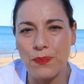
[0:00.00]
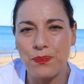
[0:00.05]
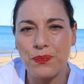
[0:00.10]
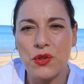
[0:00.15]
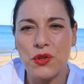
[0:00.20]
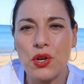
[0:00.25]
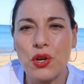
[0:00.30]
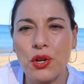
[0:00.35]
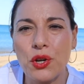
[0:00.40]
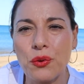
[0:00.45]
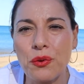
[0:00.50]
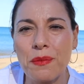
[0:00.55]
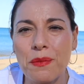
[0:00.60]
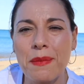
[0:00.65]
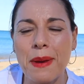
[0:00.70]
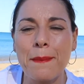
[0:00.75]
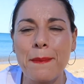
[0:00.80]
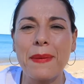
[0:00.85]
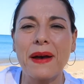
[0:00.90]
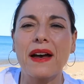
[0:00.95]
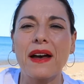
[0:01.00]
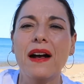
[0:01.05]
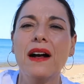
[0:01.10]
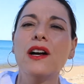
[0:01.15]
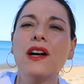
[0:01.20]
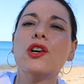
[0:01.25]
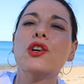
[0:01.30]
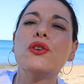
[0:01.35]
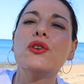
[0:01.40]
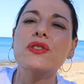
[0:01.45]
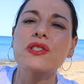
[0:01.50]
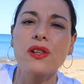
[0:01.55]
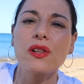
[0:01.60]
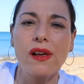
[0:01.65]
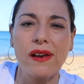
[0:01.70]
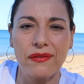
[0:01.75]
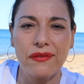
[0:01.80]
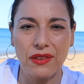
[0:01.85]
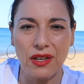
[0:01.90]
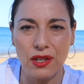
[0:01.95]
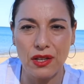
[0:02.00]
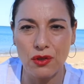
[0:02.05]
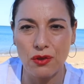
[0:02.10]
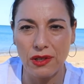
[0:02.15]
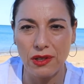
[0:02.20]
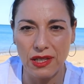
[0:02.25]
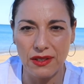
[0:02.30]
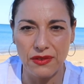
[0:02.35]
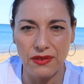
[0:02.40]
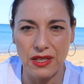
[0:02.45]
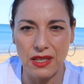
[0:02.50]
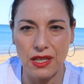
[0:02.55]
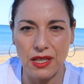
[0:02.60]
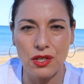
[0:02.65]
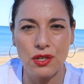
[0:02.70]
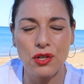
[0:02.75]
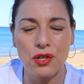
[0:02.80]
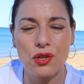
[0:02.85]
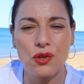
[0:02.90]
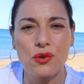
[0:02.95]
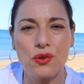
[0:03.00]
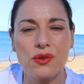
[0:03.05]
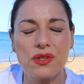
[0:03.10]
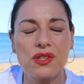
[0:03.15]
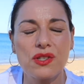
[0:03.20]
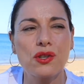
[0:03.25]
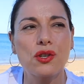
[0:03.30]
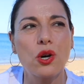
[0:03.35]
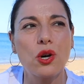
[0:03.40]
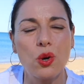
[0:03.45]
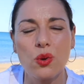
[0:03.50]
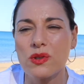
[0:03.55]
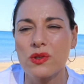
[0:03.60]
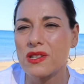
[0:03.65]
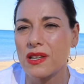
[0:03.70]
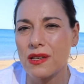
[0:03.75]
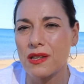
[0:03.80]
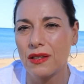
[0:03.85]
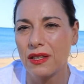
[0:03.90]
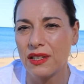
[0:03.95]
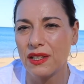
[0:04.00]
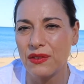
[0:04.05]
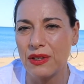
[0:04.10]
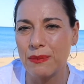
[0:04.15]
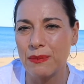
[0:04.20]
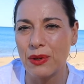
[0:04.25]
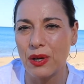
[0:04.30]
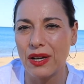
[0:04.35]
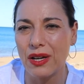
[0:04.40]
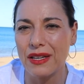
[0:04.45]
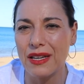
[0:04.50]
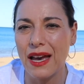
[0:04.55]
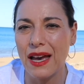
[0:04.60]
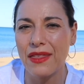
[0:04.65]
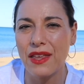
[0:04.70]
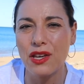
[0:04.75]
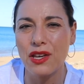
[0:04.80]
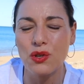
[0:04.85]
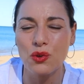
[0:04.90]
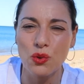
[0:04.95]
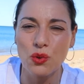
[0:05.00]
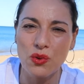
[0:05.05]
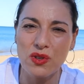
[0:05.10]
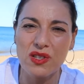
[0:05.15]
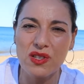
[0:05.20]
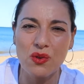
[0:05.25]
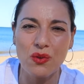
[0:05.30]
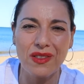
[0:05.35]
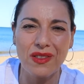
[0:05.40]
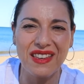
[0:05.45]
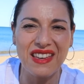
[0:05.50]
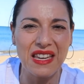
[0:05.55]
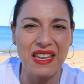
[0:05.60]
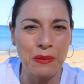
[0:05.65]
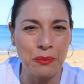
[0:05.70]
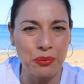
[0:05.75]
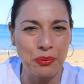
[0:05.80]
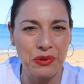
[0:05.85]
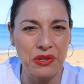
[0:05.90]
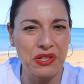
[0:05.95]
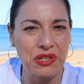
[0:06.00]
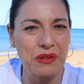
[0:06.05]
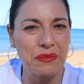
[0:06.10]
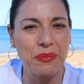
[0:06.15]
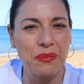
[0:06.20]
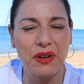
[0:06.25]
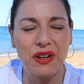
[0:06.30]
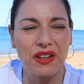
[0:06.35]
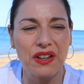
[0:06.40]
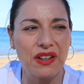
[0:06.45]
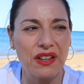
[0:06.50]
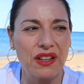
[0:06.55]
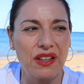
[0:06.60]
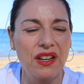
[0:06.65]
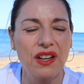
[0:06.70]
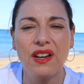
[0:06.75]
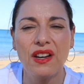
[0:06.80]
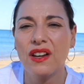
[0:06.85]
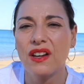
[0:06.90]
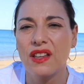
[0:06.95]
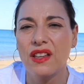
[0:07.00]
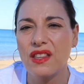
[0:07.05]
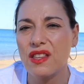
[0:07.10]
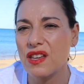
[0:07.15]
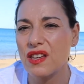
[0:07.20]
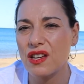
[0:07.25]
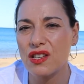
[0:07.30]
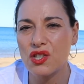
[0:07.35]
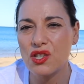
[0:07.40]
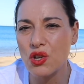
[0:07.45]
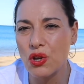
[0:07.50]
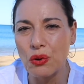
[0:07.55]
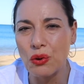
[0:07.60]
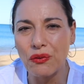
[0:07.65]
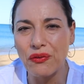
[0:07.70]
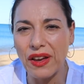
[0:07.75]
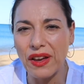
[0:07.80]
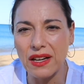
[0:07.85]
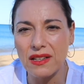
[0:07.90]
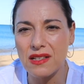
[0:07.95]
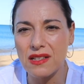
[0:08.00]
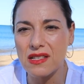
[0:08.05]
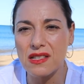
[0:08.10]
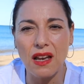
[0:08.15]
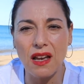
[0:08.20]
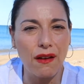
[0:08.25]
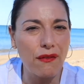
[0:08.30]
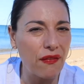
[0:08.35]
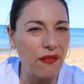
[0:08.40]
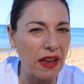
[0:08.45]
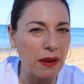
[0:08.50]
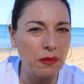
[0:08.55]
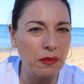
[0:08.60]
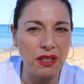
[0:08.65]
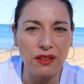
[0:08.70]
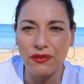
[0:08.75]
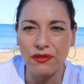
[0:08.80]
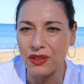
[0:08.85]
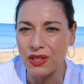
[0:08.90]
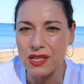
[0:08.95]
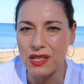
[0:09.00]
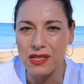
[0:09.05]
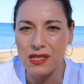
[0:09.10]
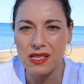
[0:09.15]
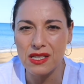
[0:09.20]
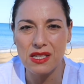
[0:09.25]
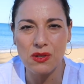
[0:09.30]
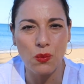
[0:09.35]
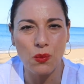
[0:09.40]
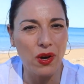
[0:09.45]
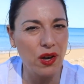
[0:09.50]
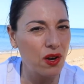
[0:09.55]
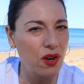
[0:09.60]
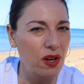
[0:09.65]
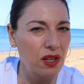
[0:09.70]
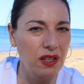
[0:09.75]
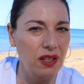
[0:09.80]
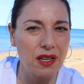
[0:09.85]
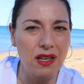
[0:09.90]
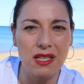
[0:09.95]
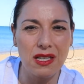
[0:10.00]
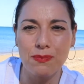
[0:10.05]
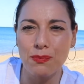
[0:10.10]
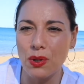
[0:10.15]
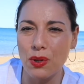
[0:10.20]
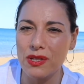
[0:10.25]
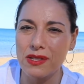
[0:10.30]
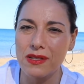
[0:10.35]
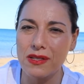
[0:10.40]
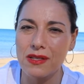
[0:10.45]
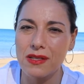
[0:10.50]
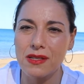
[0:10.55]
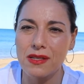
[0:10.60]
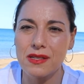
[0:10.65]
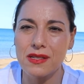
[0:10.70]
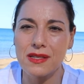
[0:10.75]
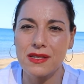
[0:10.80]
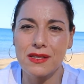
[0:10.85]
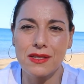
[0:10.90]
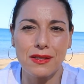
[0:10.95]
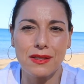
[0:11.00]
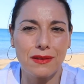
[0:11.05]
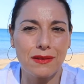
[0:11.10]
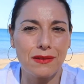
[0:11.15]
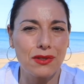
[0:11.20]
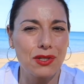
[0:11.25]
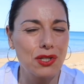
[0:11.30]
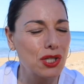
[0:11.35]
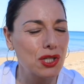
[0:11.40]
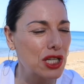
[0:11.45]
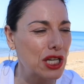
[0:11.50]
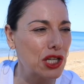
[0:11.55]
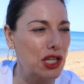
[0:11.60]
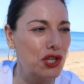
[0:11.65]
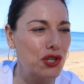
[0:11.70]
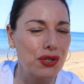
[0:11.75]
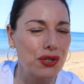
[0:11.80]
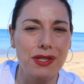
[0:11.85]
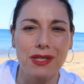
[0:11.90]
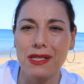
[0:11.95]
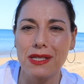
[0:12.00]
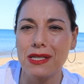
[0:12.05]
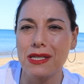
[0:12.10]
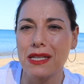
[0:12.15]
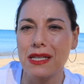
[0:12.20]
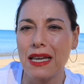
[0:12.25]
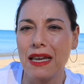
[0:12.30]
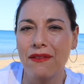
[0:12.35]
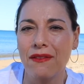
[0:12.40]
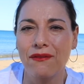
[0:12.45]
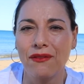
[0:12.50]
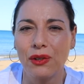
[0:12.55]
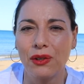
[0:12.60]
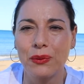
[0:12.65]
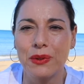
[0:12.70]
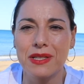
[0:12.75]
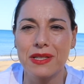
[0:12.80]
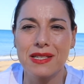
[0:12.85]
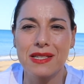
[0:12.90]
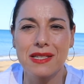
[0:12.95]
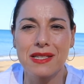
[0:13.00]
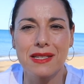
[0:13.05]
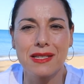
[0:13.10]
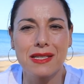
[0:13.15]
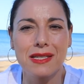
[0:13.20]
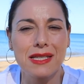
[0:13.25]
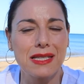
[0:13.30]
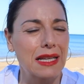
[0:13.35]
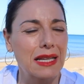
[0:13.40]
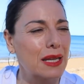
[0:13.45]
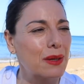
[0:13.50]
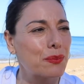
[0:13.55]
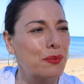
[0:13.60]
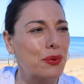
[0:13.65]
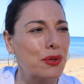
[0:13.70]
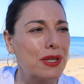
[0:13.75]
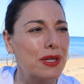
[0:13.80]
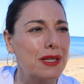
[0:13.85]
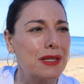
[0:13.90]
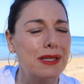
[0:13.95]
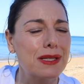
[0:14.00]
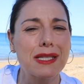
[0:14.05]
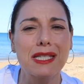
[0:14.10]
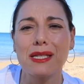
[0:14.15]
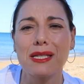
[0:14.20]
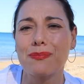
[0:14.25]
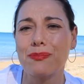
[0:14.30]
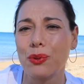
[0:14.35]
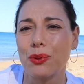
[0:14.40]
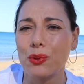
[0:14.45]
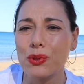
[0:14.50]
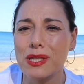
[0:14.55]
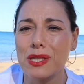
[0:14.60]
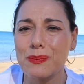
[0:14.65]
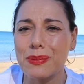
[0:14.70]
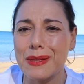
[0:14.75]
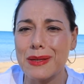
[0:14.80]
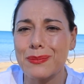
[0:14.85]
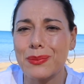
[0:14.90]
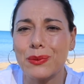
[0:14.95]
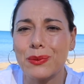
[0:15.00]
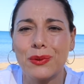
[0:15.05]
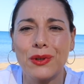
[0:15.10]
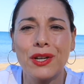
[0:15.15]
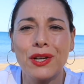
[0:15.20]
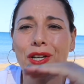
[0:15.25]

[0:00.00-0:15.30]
You got to remember whose life are you living and whose goals are you living by? Are they yours or are they imprinted by the external factors like family, friends, work colleagues, bosses, teachers, influencers, celebrities, sports people?